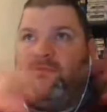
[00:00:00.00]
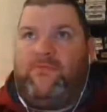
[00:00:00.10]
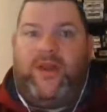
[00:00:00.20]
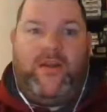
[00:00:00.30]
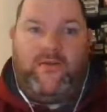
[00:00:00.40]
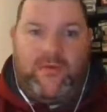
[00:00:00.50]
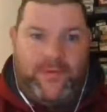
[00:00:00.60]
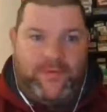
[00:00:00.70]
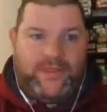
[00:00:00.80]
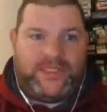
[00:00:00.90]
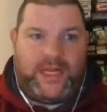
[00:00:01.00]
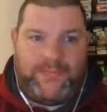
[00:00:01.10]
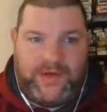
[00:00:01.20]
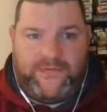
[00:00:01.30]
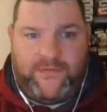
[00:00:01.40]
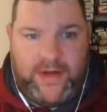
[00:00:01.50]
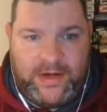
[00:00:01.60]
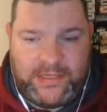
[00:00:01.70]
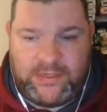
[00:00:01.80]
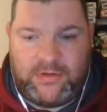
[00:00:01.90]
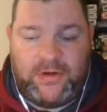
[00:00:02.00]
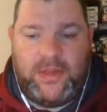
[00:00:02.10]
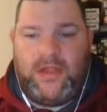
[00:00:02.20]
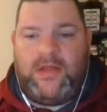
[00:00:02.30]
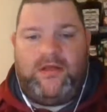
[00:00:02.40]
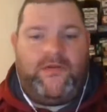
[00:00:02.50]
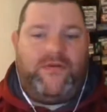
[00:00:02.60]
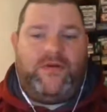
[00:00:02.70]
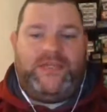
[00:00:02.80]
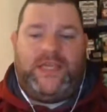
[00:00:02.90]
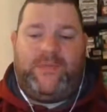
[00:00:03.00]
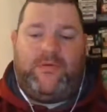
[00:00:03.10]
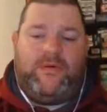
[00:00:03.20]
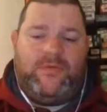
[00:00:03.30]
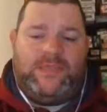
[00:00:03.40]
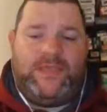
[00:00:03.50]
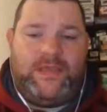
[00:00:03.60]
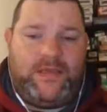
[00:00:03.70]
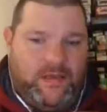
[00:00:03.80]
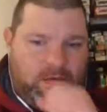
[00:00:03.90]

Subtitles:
radio equipment was set up a different way in this logo, however you want to say it. But what was the